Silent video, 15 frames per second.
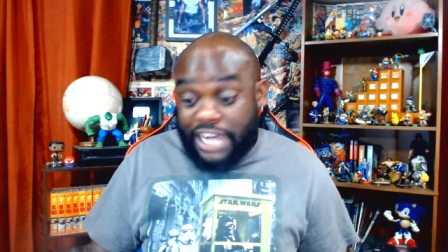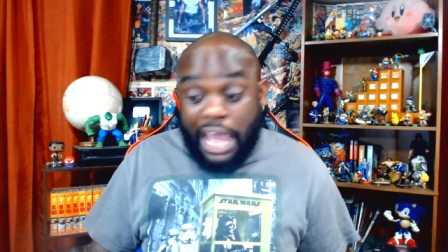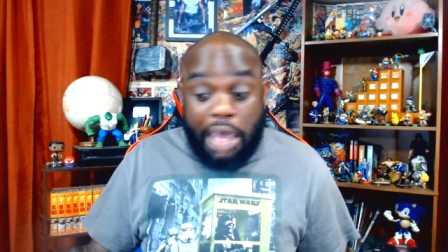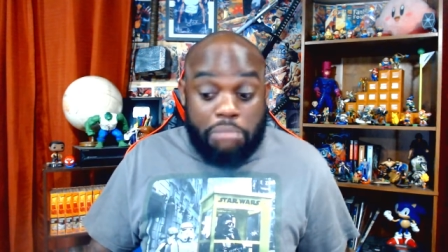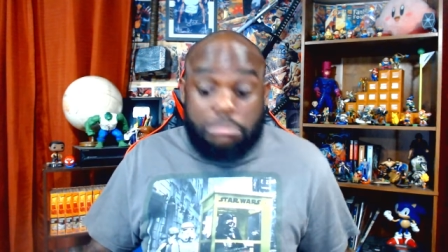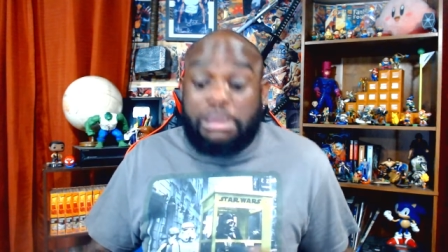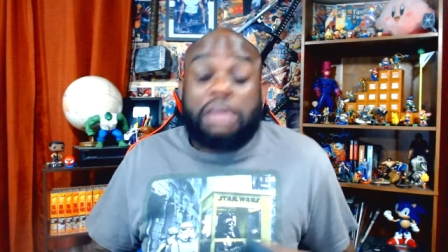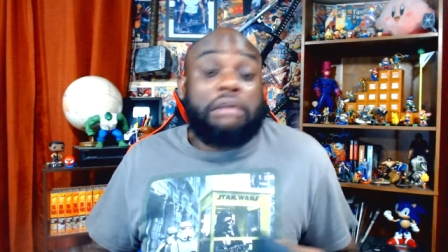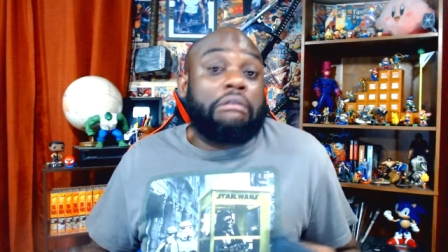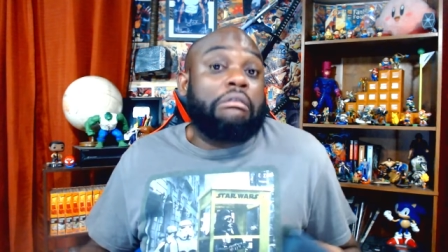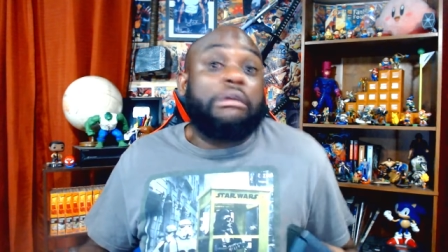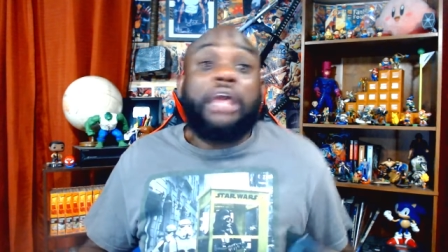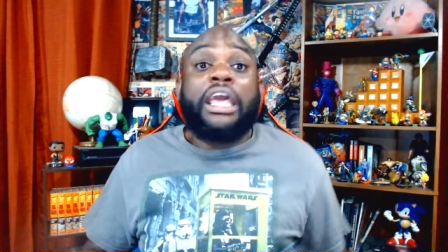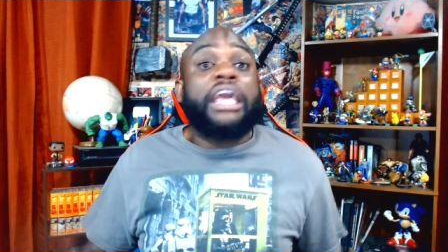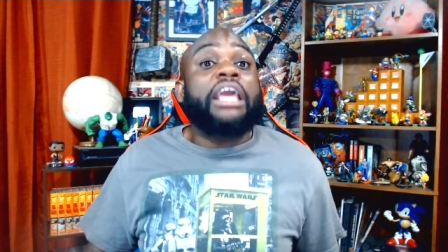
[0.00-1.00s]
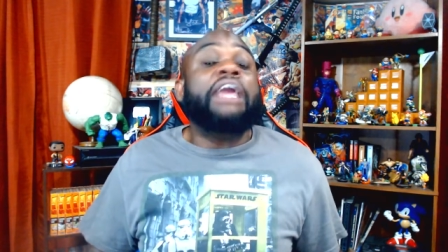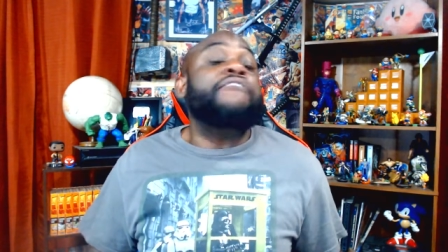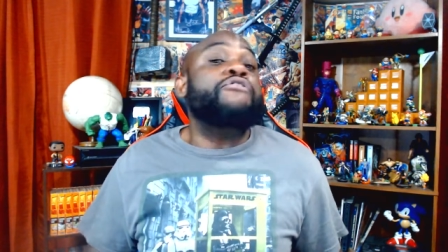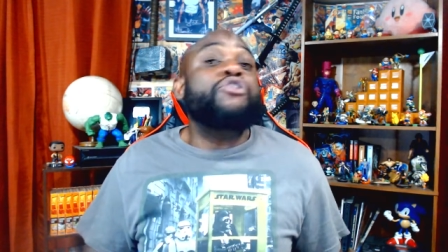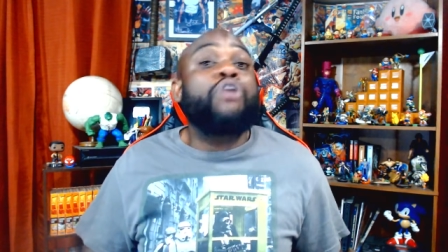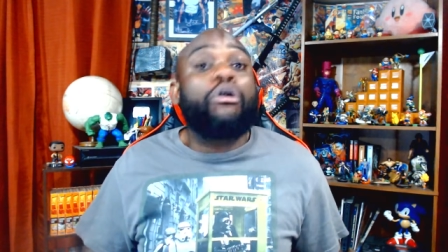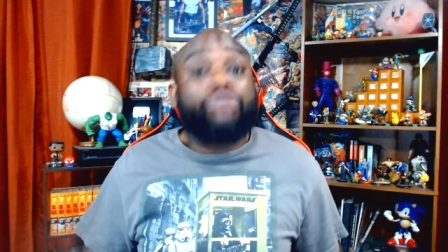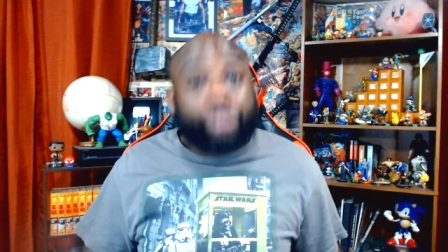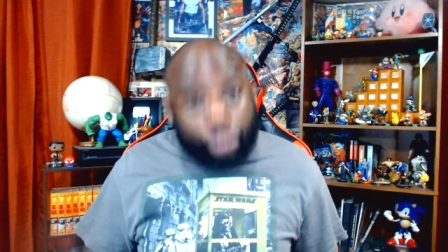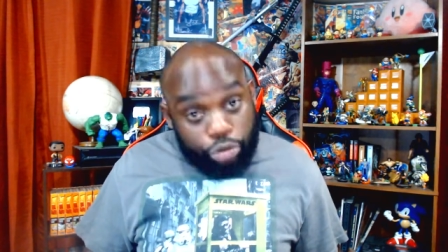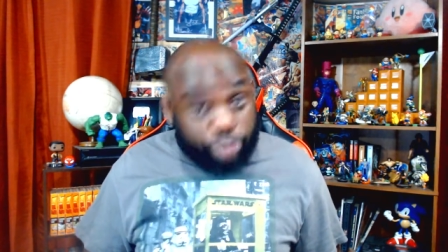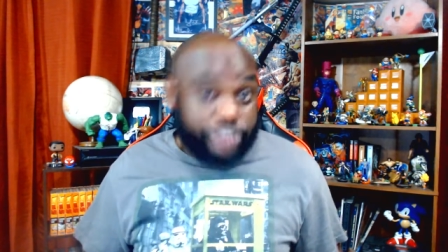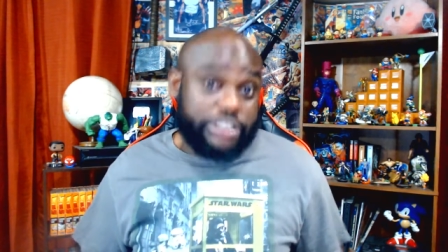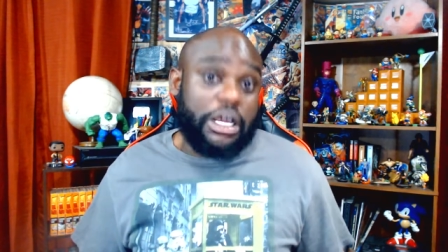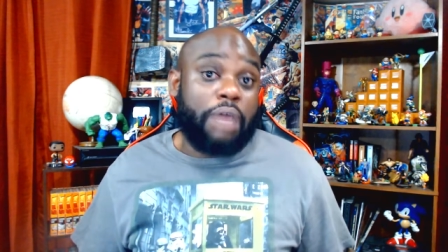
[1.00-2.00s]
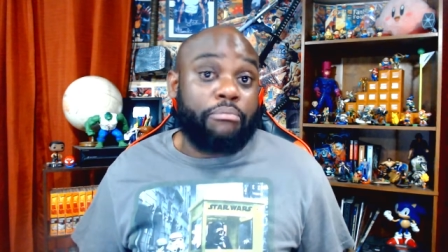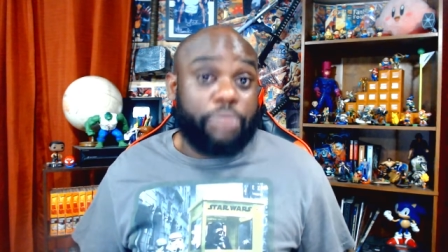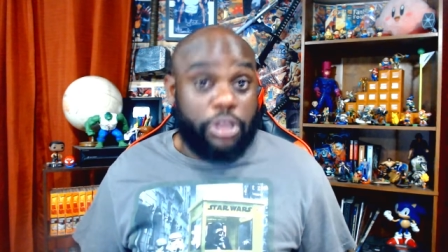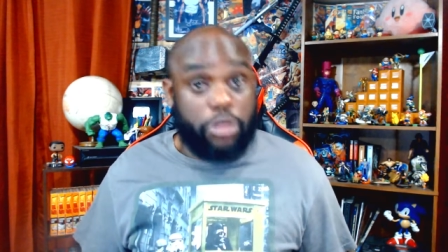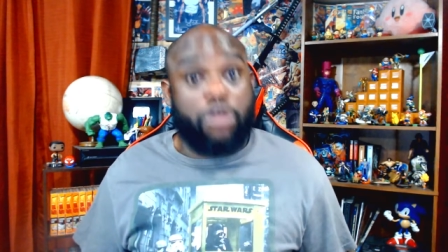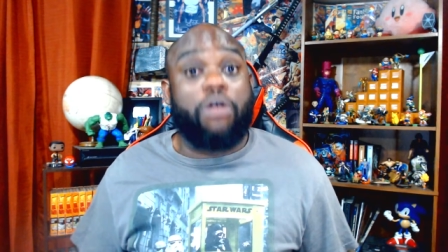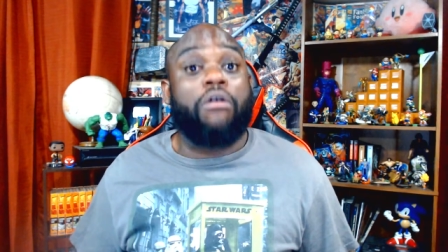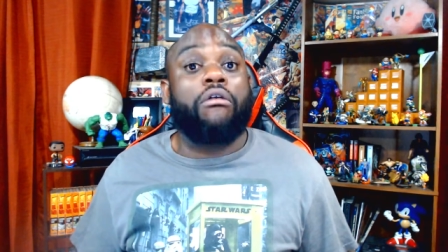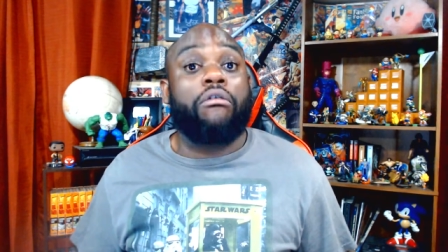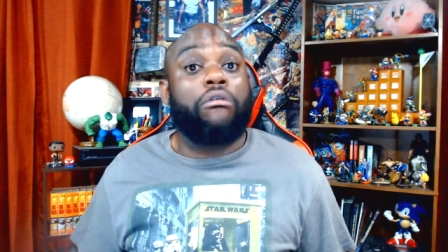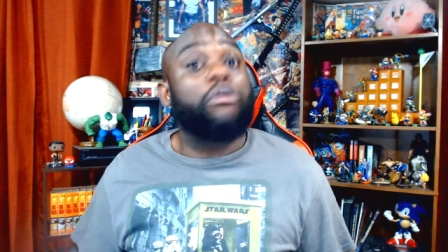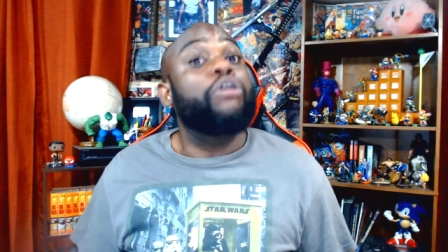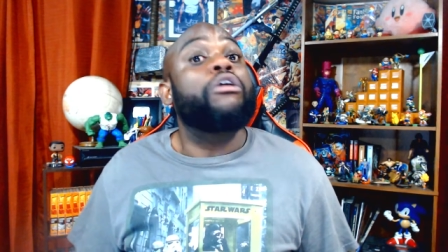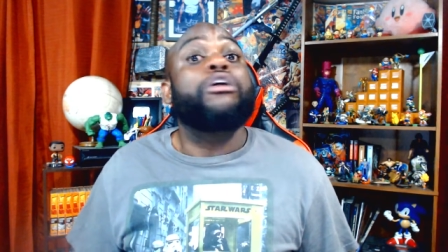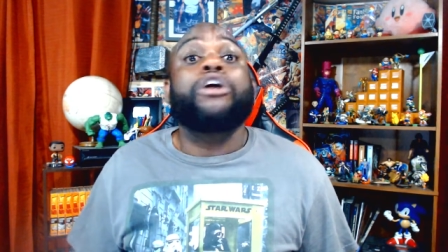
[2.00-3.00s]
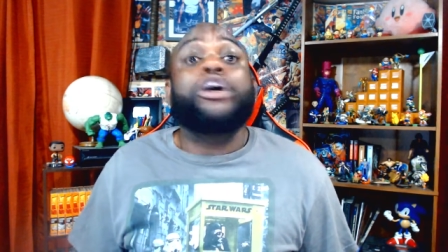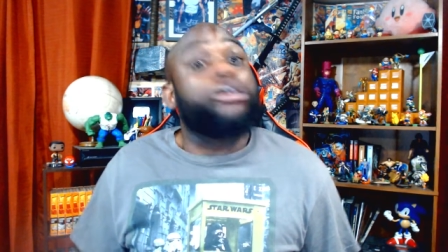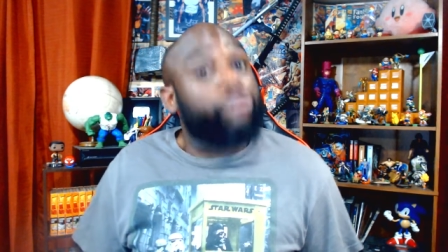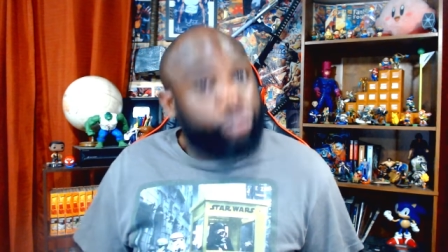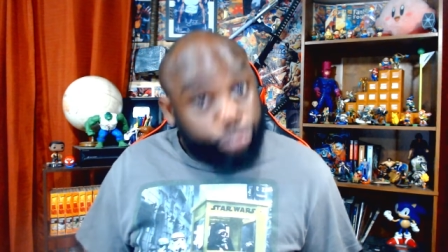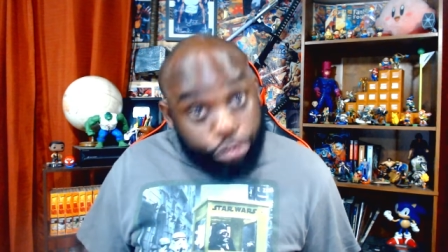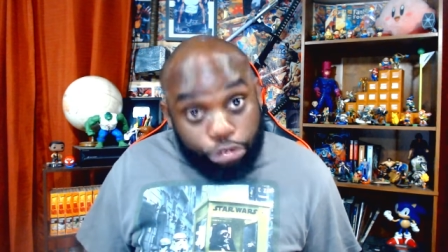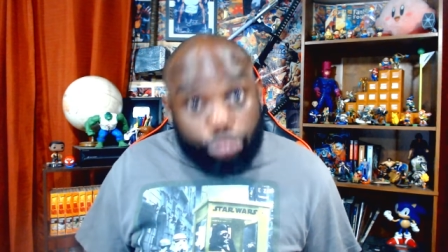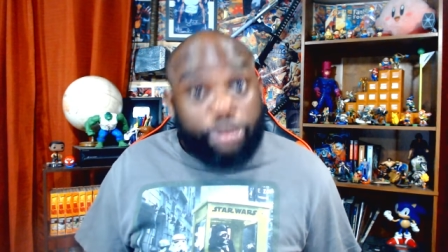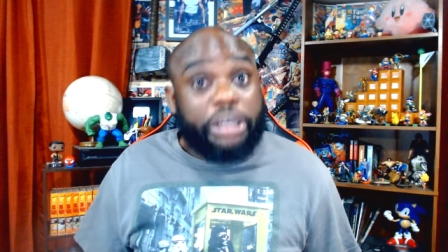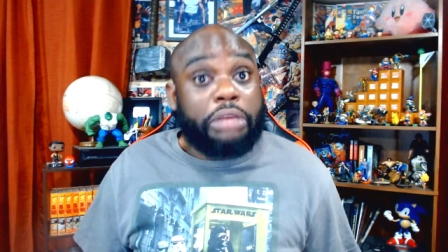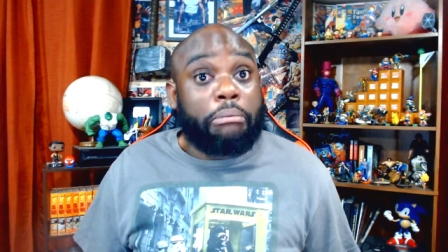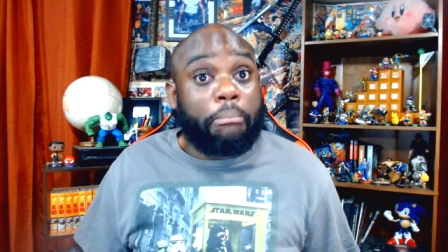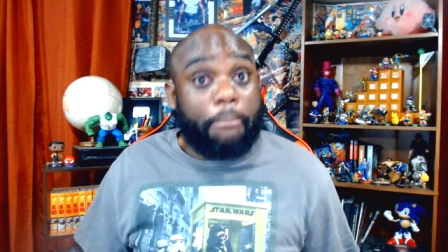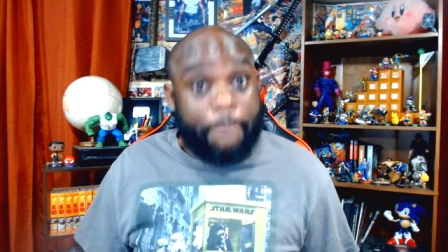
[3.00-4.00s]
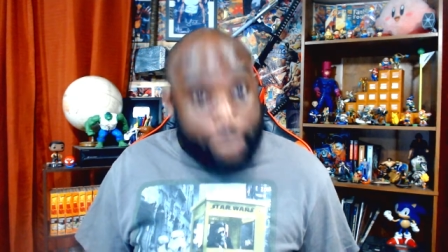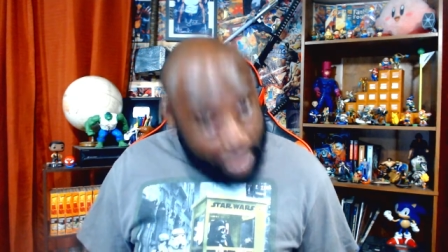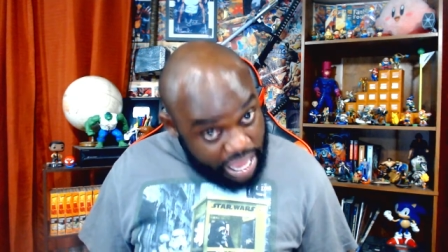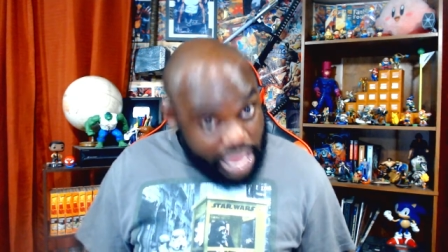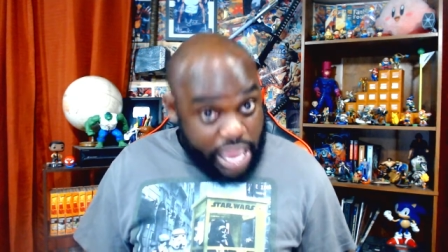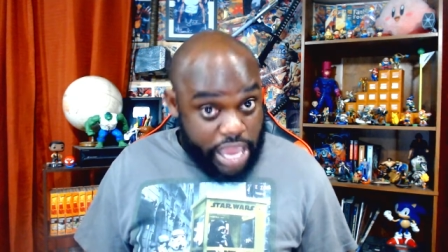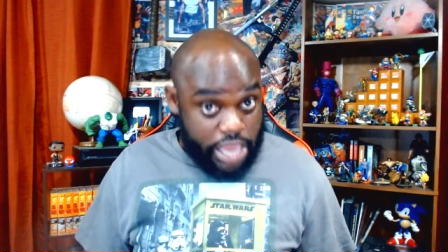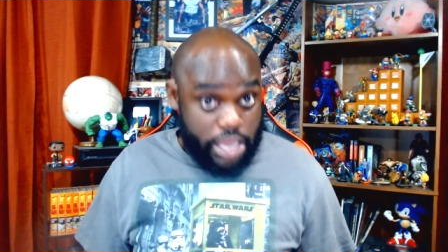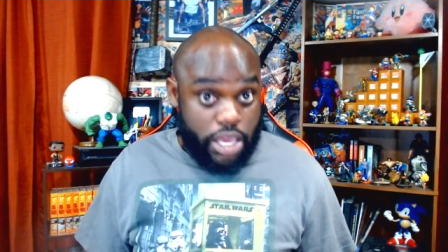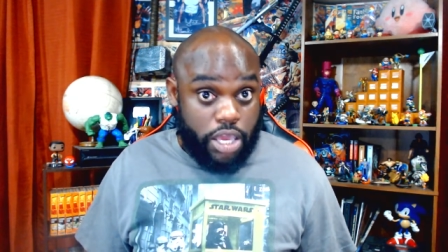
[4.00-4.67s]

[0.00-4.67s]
I mean, if you're gonna do something, y'all, do it big.